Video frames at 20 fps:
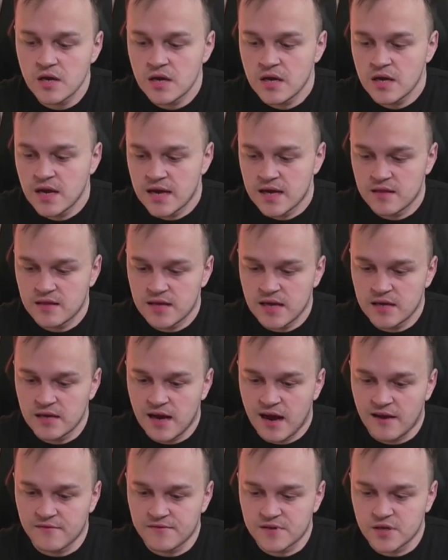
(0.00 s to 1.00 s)
And then
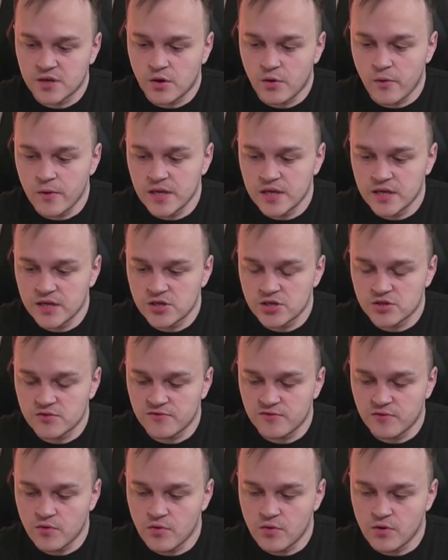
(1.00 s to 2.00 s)
after queen
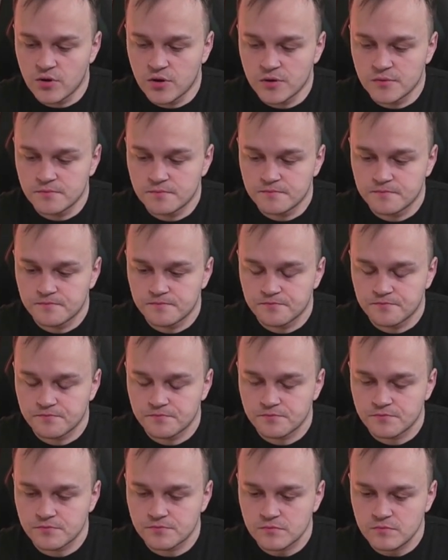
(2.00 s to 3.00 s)
h4,
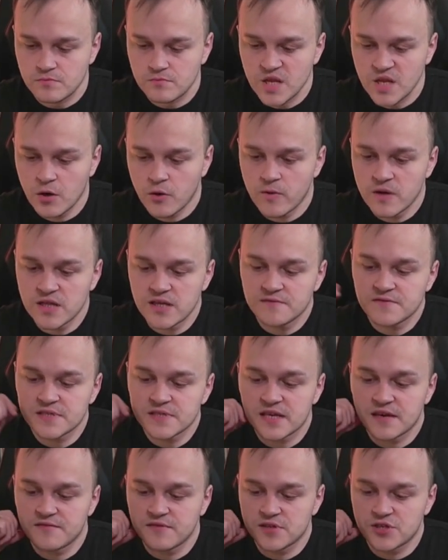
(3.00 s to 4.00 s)
queen
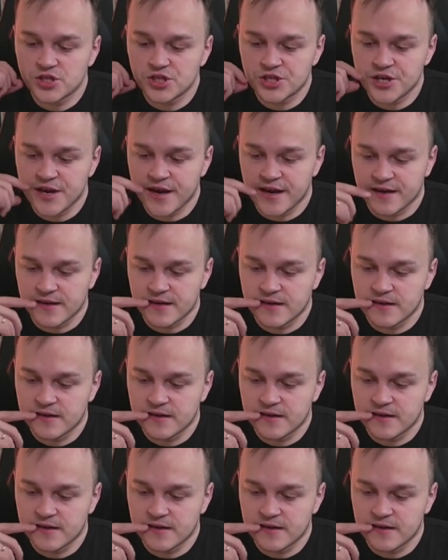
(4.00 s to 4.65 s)
f7 check.